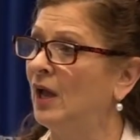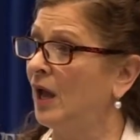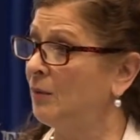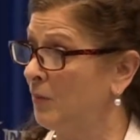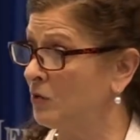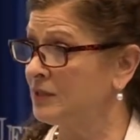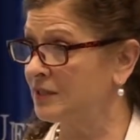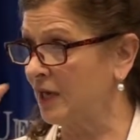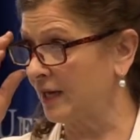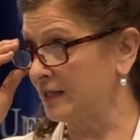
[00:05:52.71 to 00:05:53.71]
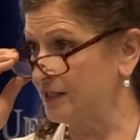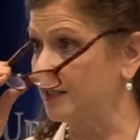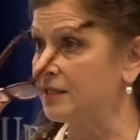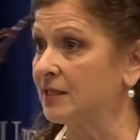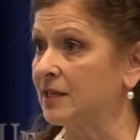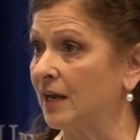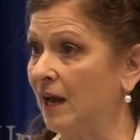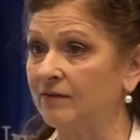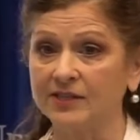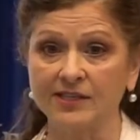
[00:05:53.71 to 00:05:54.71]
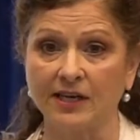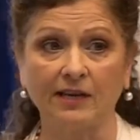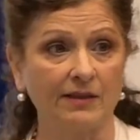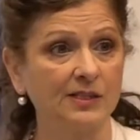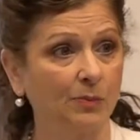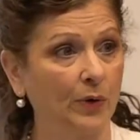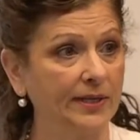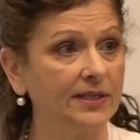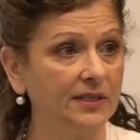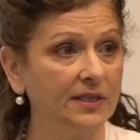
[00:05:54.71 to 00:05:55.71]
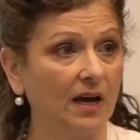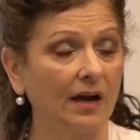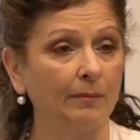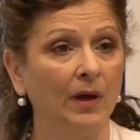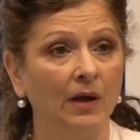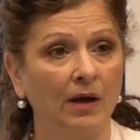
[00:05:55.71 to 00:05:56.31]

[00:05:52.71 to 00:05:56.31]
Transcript: and most dioceses, I have to say at this point in time,